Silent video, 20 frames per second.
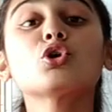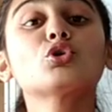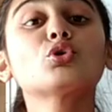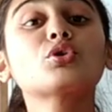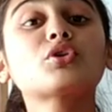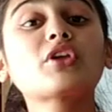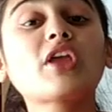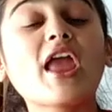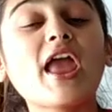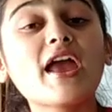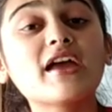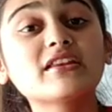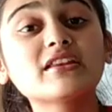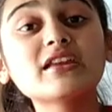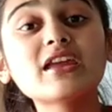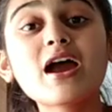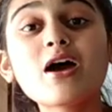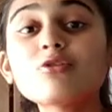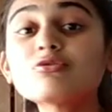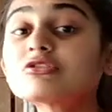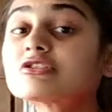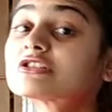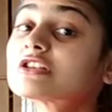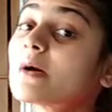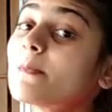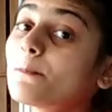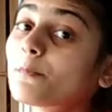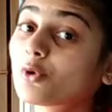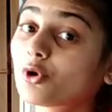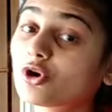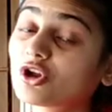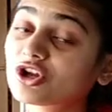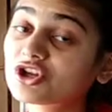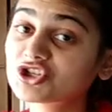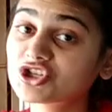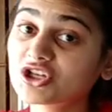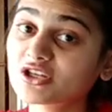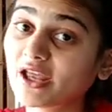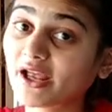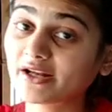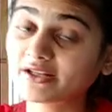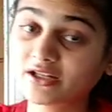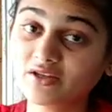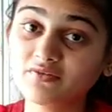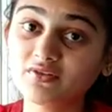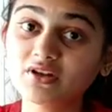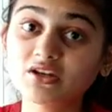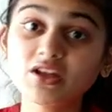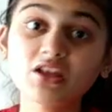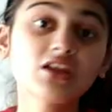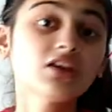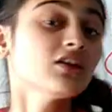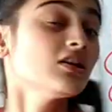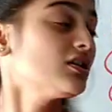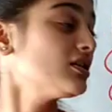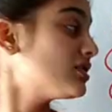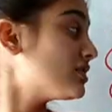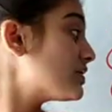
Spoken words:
to carry out some production activity,